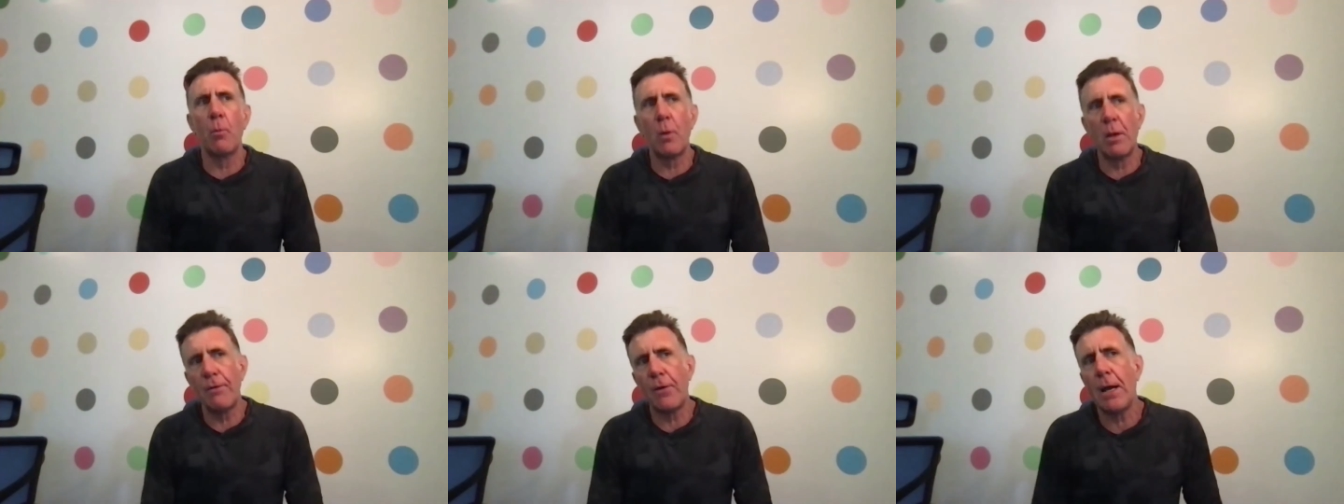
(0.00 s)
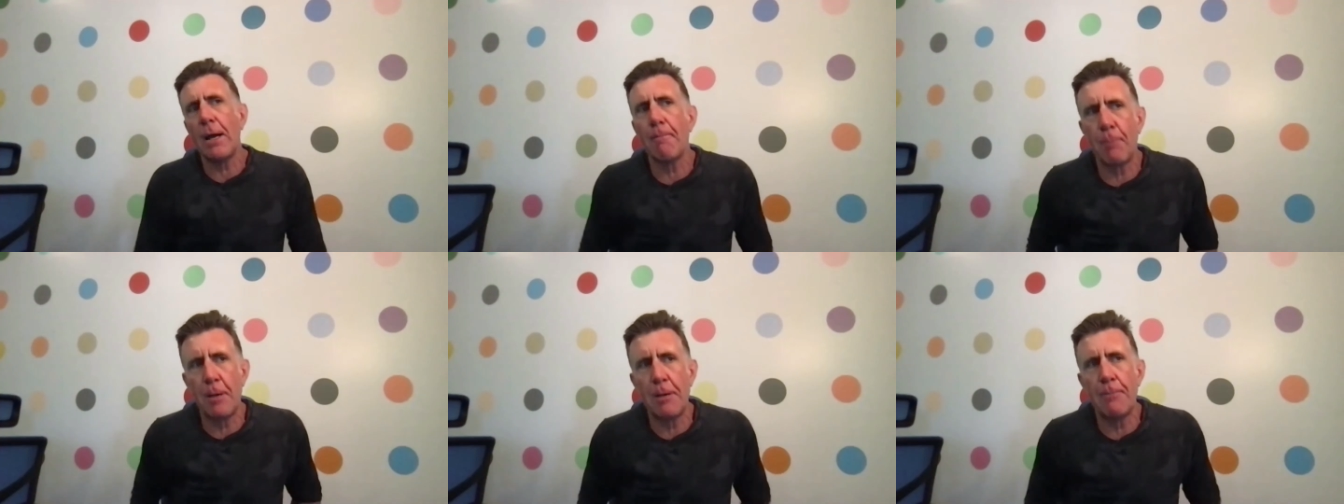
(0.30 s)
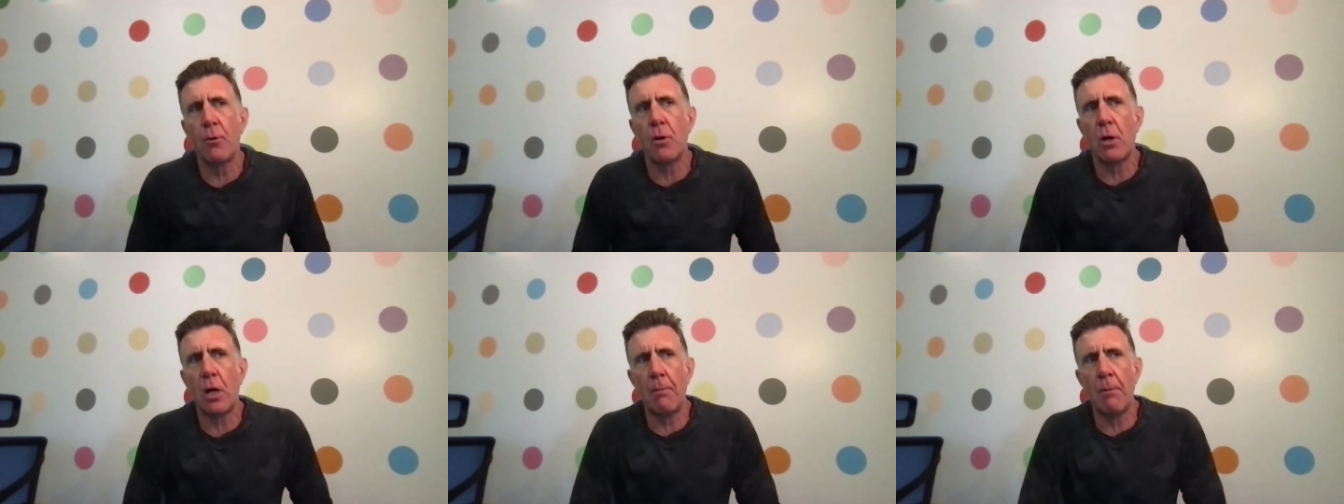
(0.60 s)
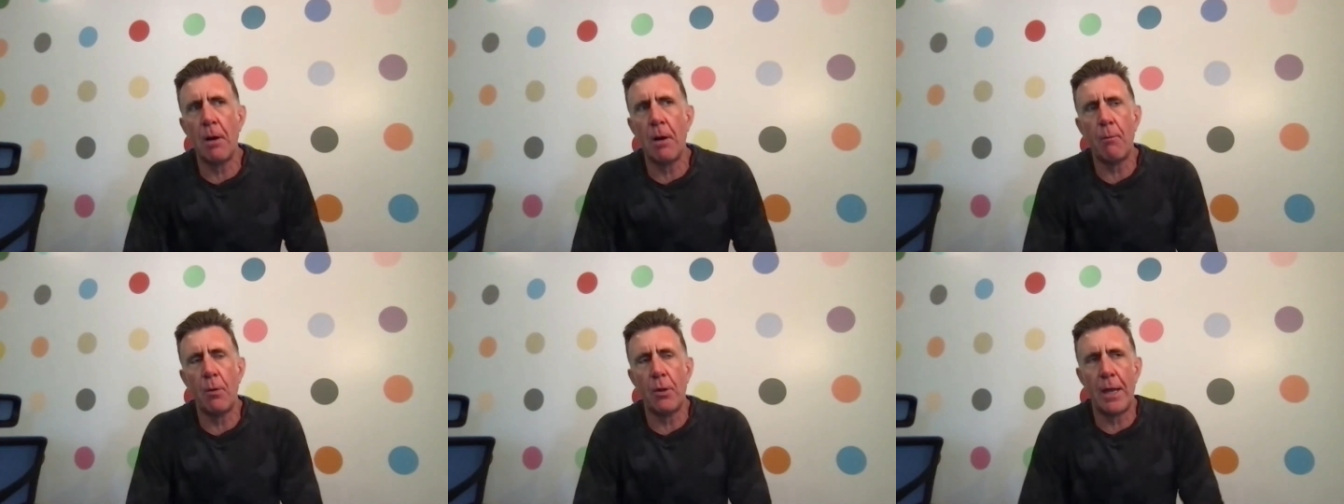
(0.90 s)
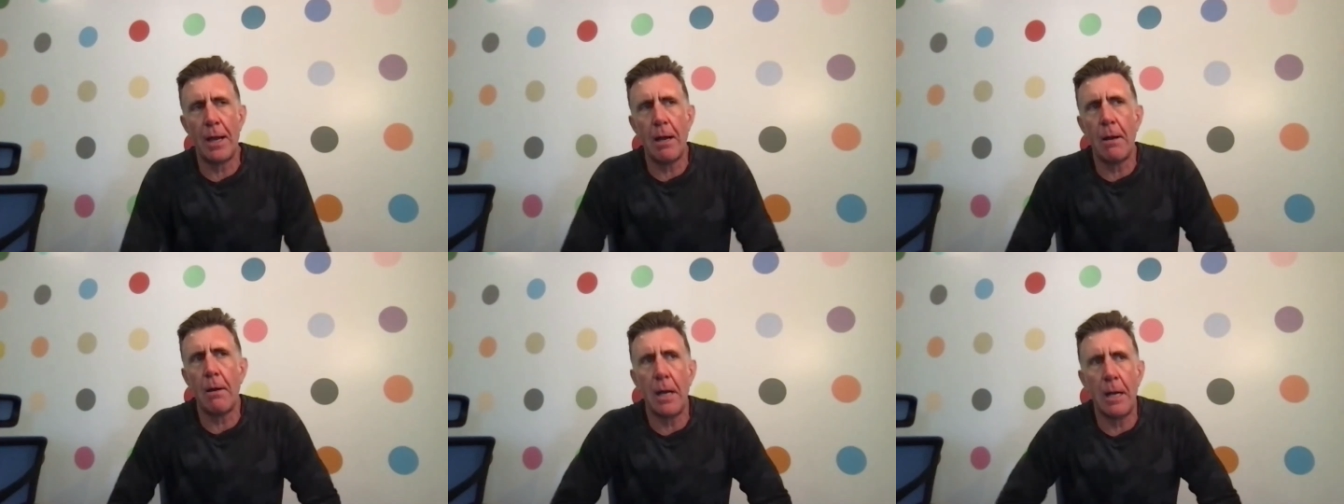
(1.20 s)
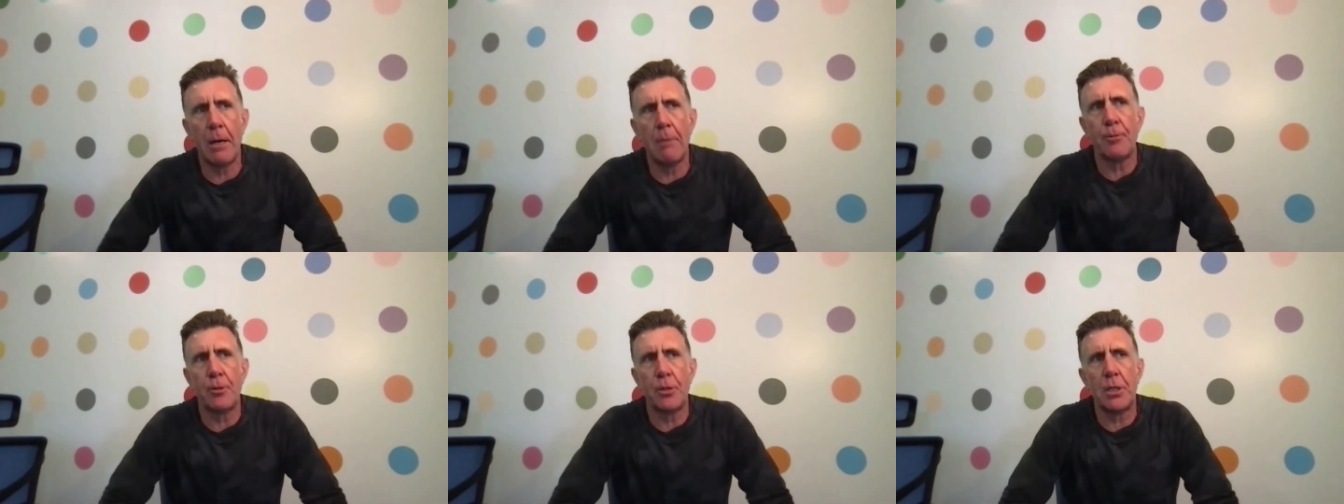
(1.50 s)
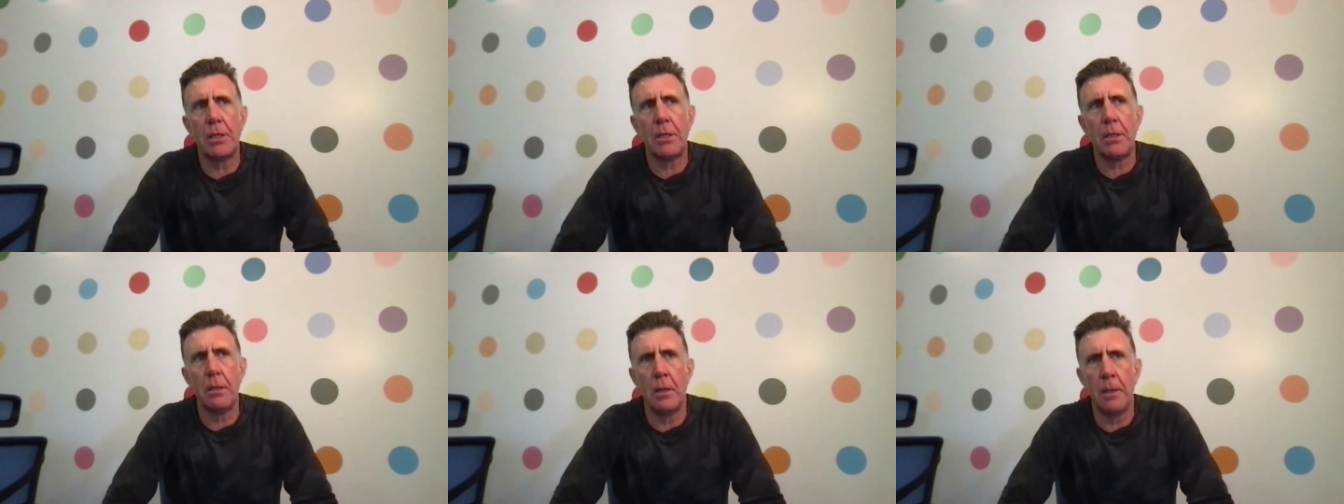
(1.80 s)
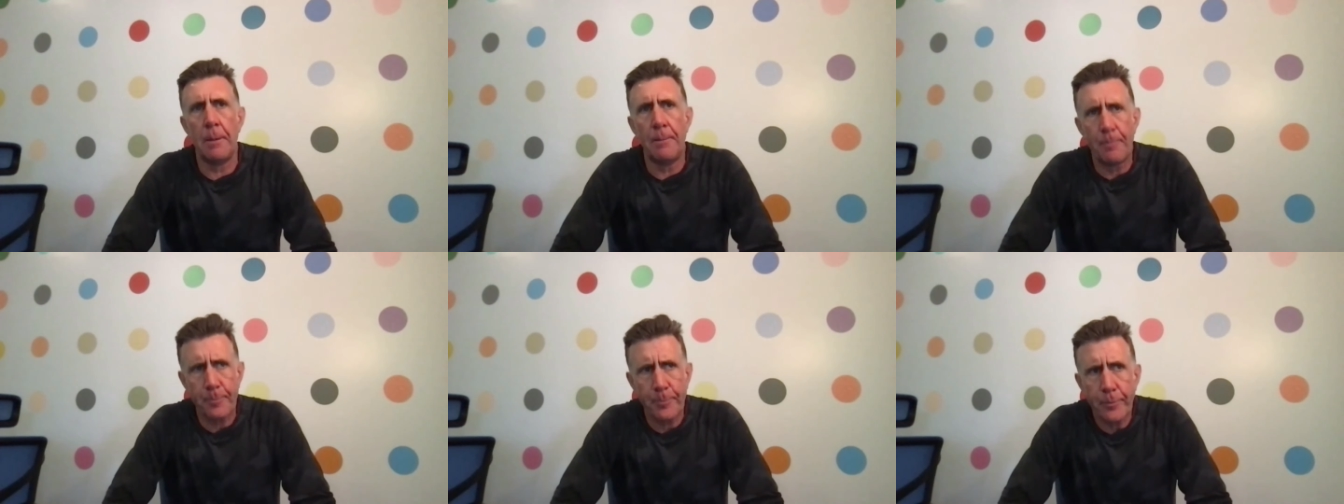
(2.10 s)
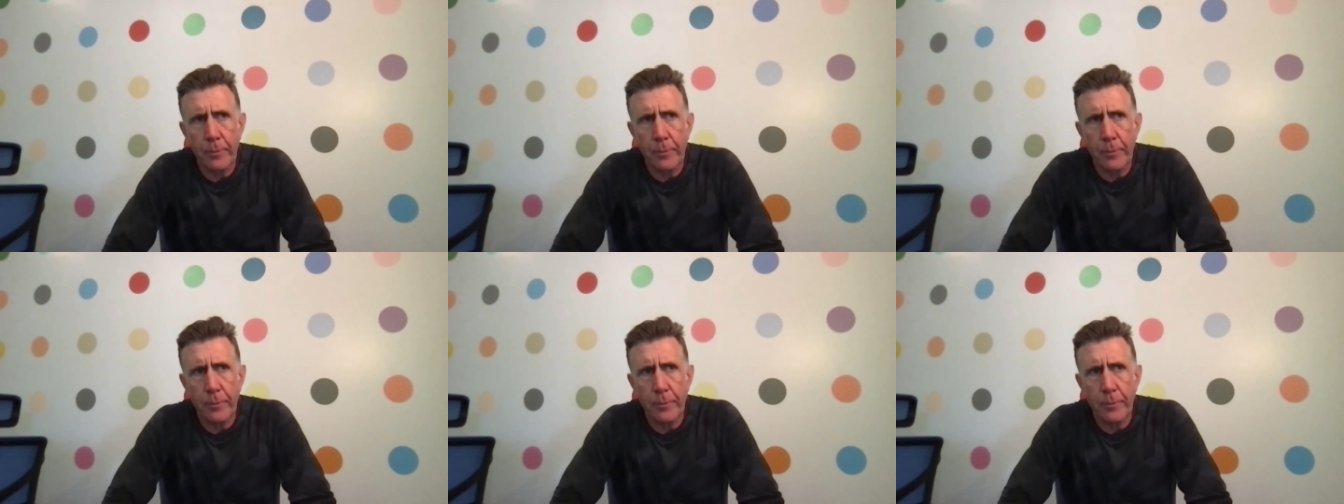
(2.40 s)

we've had people come up with our particular